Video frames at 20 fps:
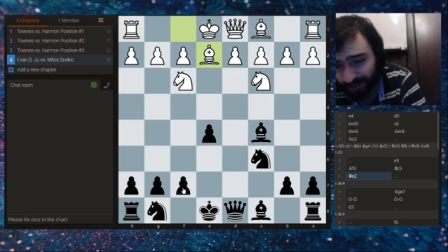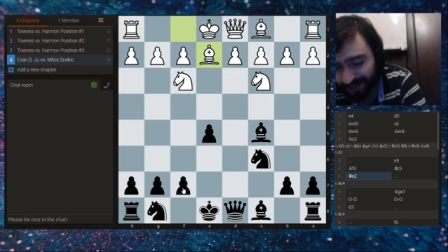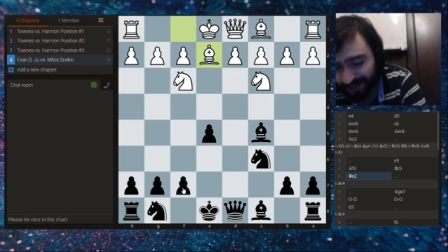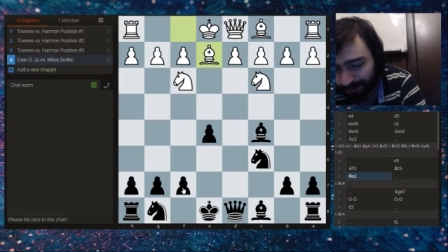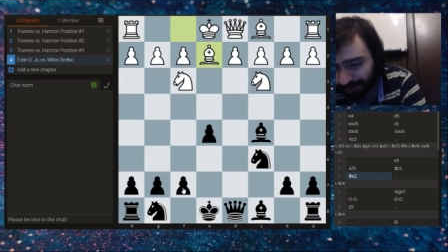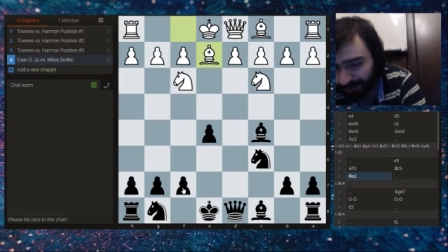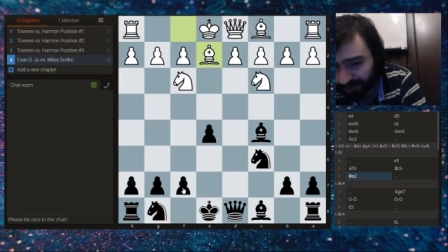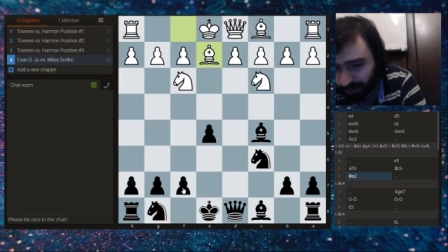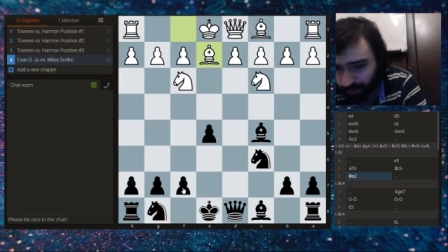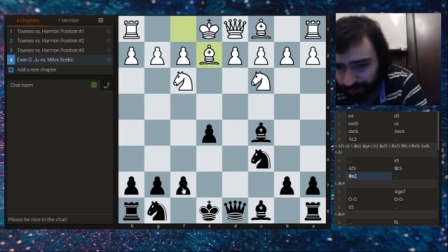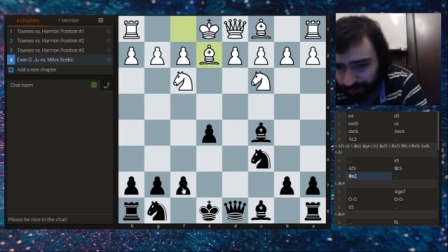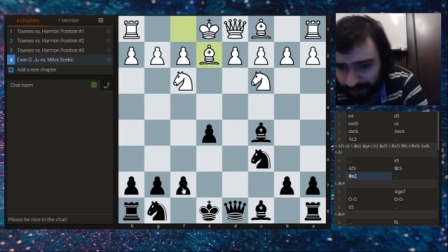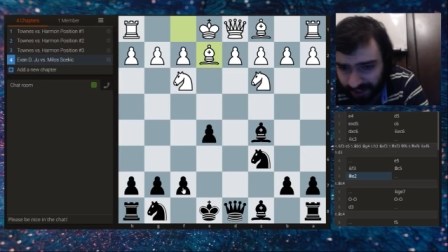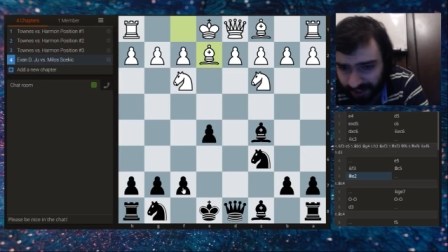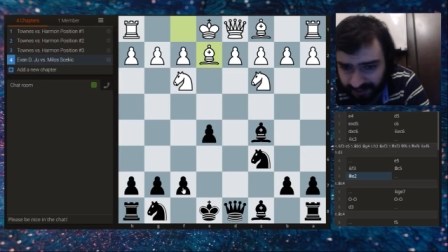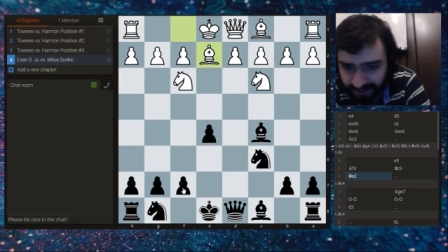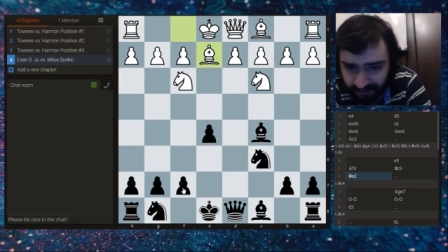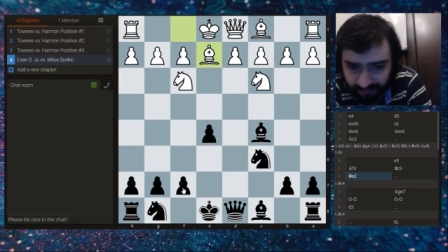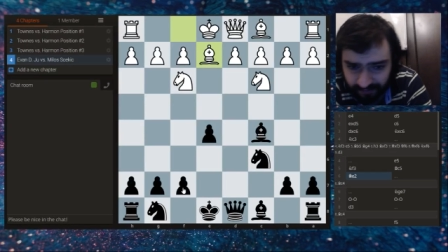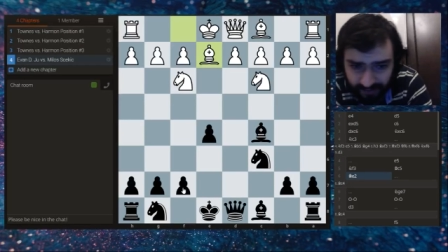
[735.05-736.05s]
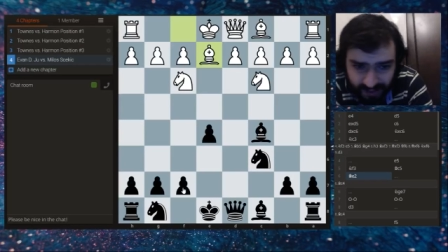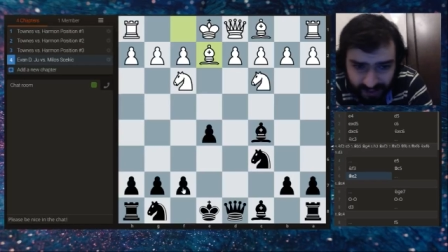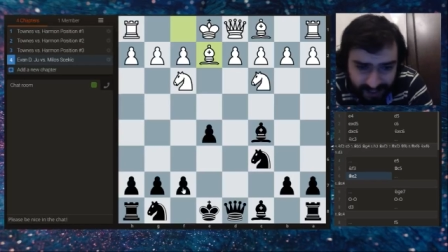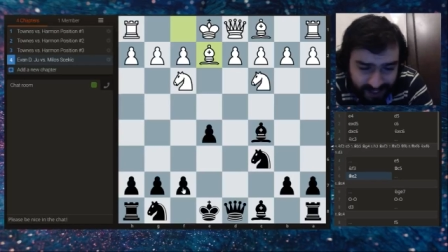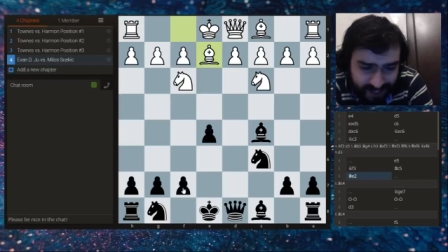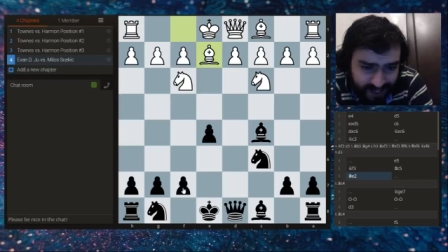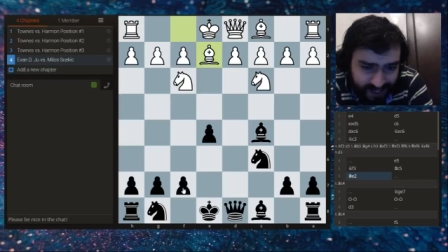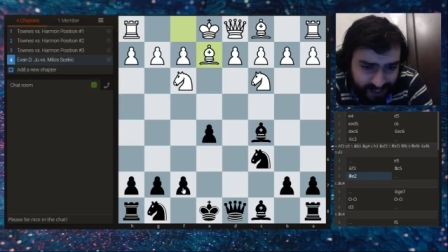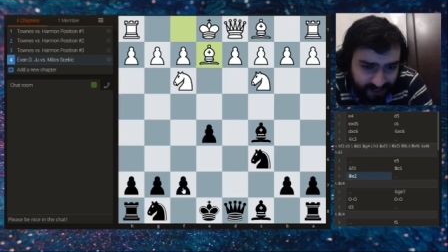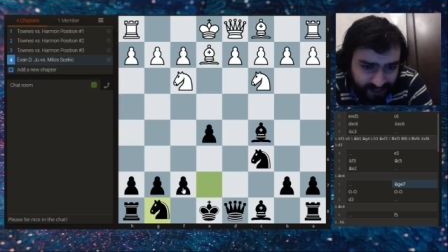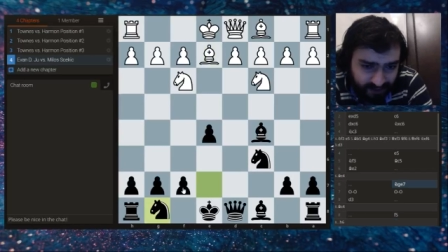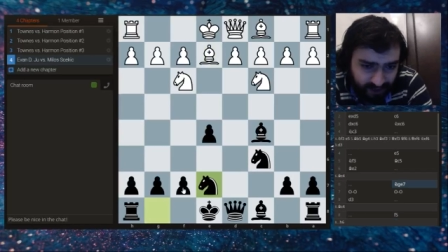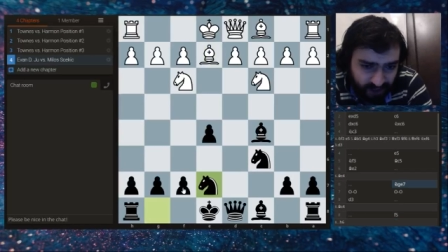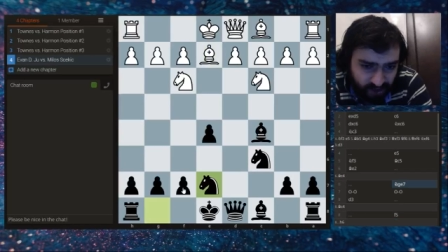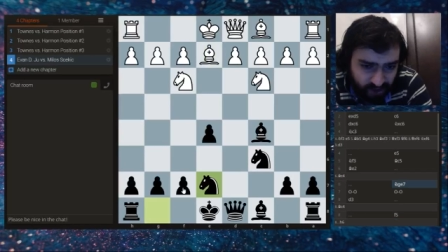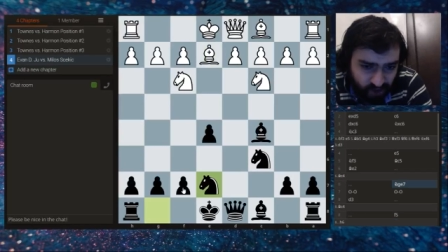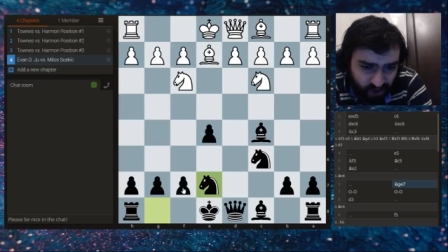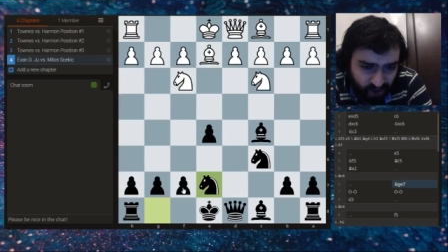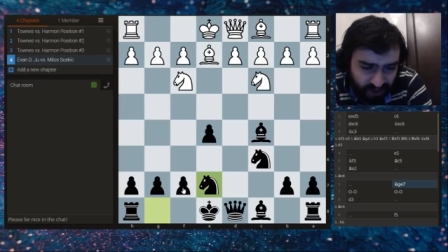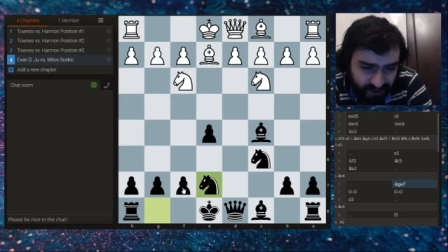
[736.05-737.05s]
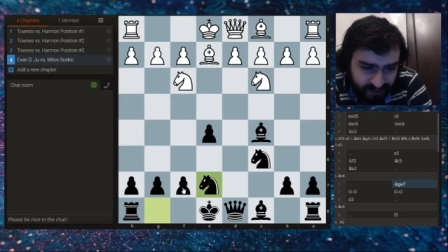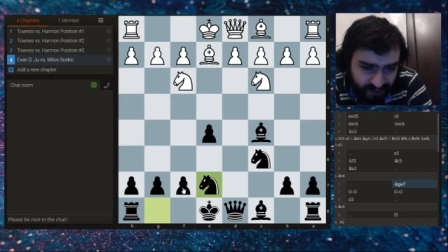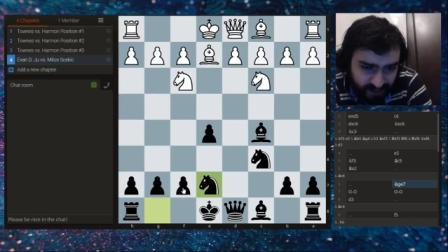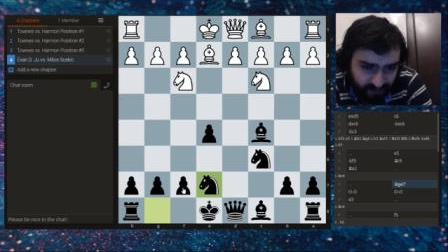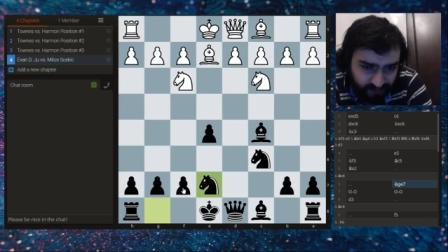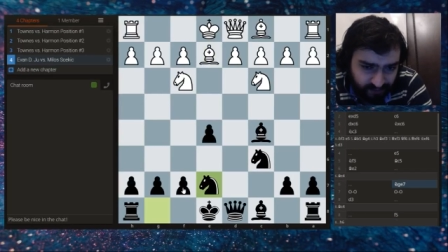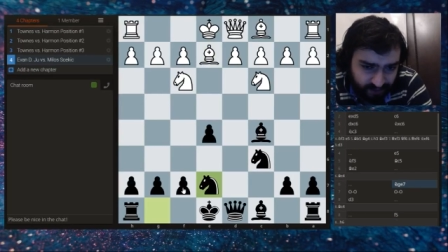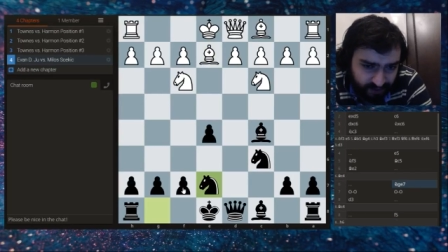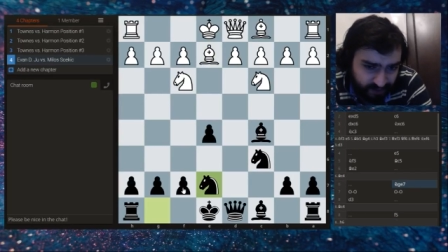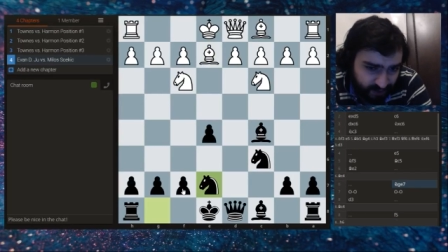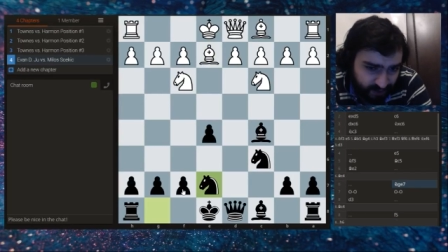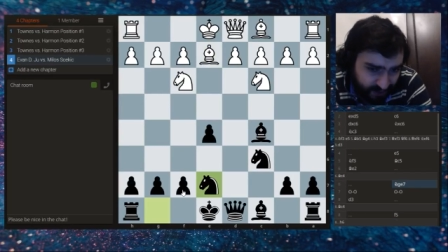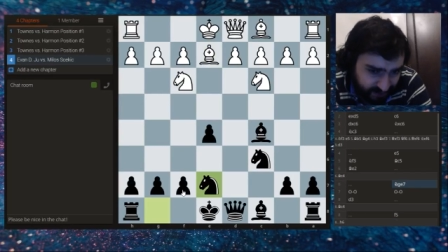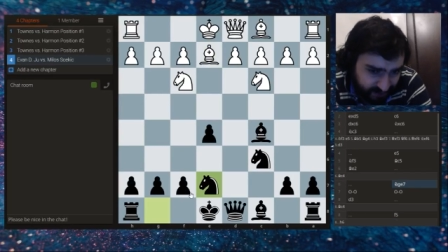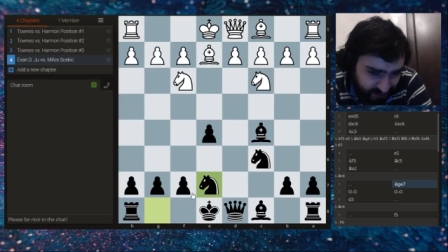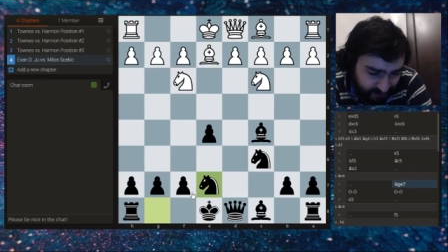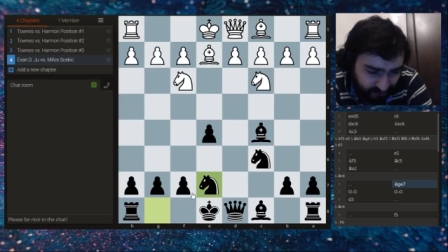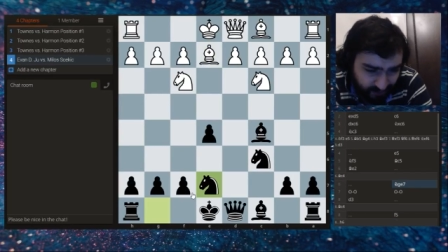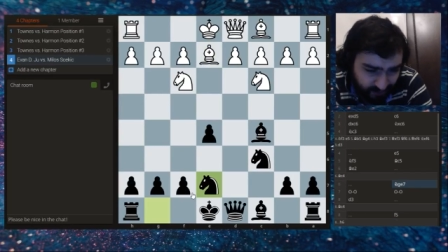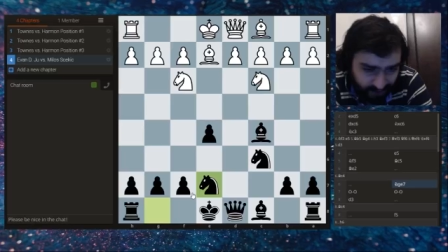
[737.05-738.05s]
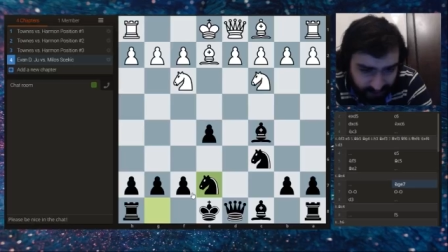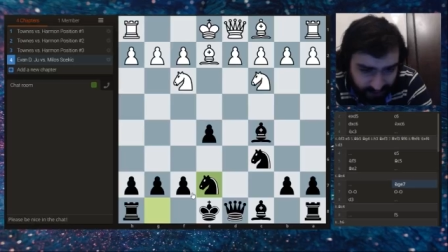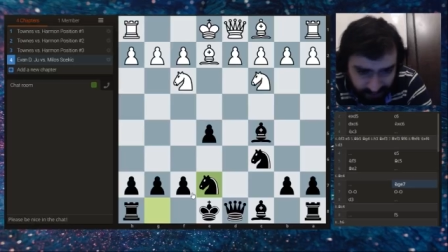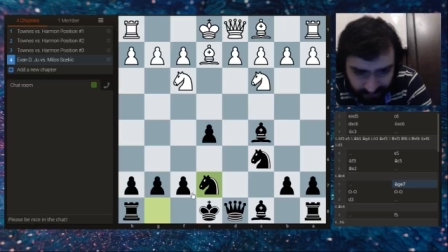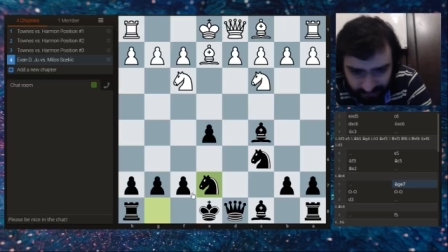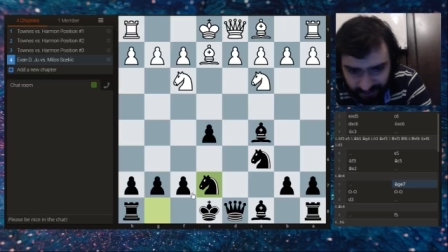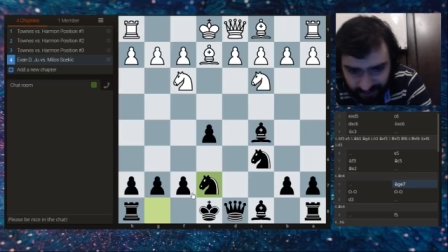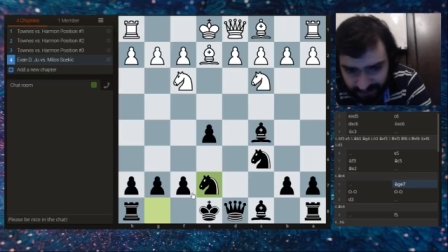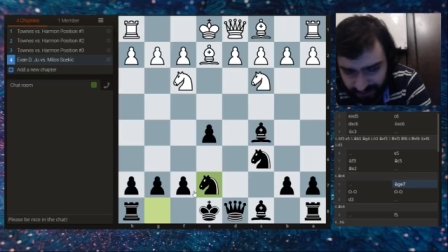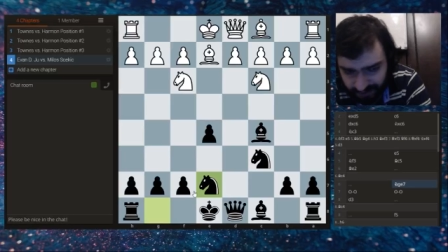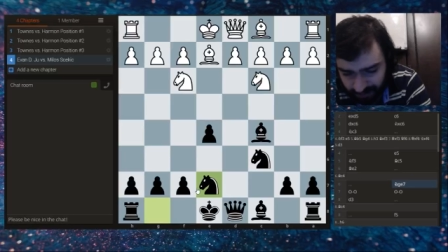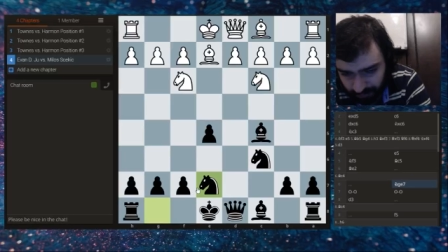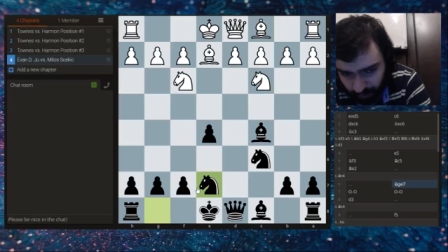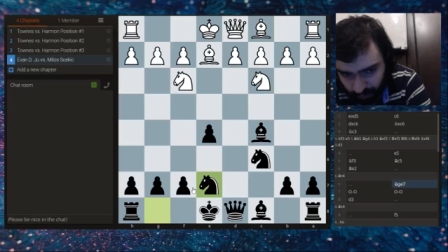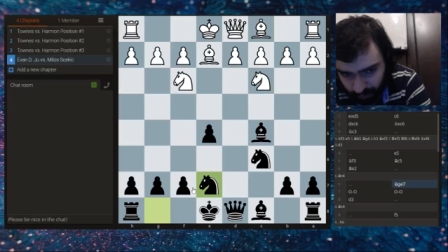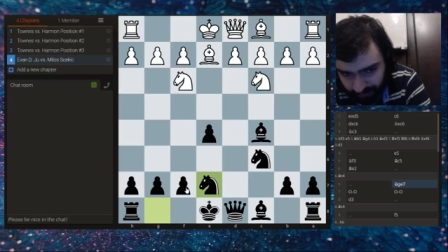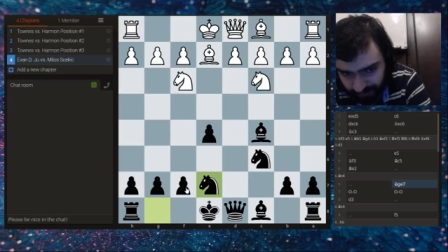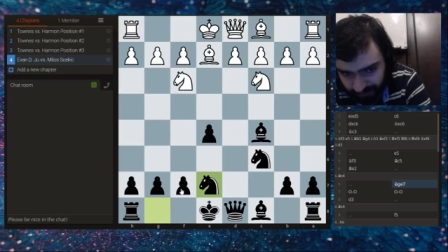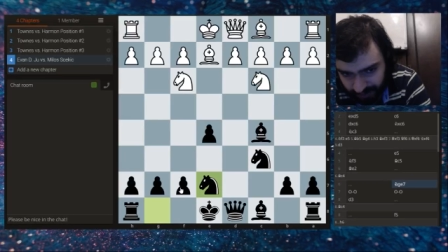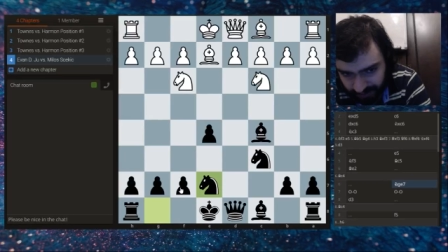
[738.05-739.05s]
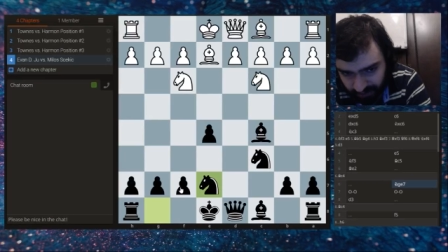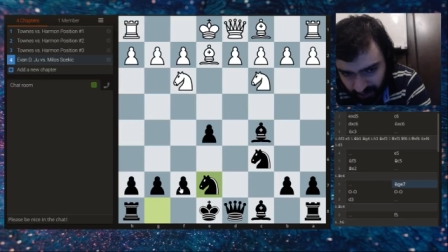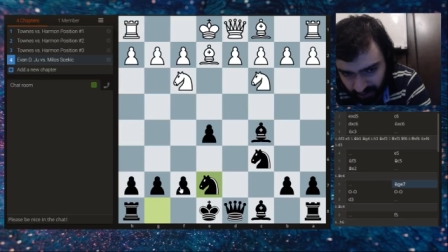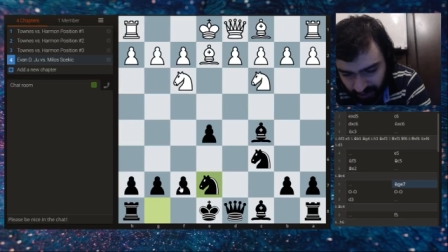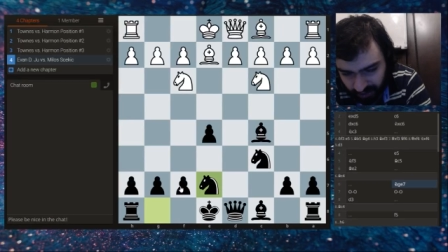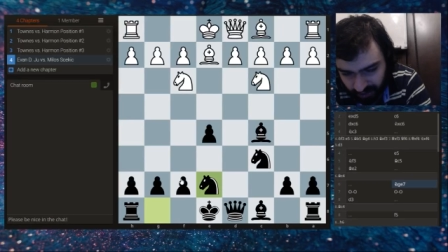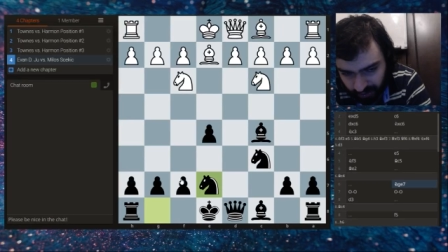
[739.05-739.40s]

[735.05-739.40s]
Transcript: a bit too passive. Knight g7, that's a very interesting move actually.